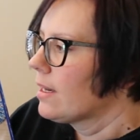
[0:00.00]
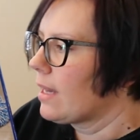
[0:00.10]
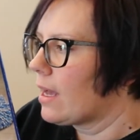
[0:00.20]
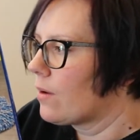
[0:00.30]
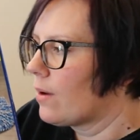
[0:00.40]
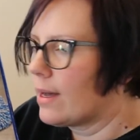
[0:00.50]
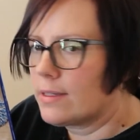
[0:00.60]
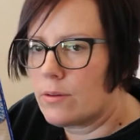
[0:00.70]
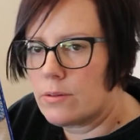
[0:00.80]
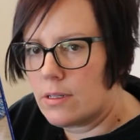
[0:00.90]
Now, I
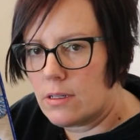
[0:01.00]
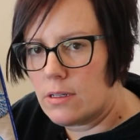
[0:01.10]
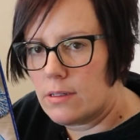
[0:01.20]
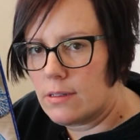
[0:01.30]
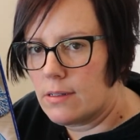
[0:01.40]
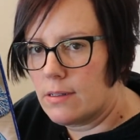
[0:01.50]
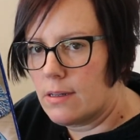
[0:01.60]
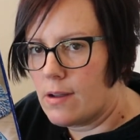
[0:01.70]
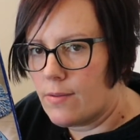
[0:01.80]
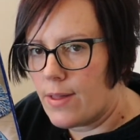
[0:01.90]
don't
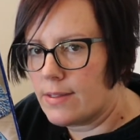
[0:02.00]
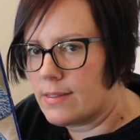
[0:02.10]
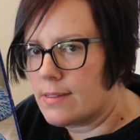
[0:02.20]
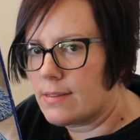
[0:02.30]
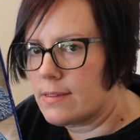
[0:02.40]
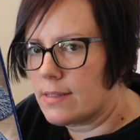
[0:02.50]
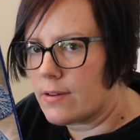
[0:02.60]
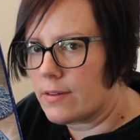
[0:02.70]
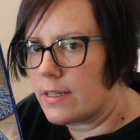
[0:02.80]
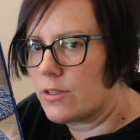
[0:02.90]
know if that's
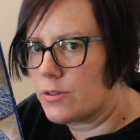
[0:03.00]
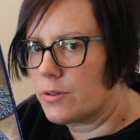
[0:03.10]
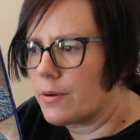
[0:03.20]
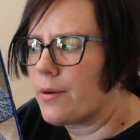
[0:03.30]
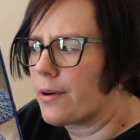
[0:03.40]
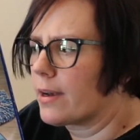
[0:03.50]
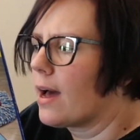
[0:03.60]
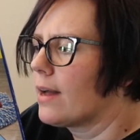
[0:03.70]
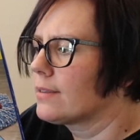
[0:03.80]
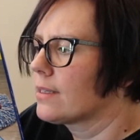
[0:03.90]
necessarily true or
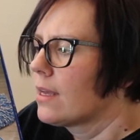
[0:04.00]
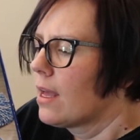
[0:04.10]
not.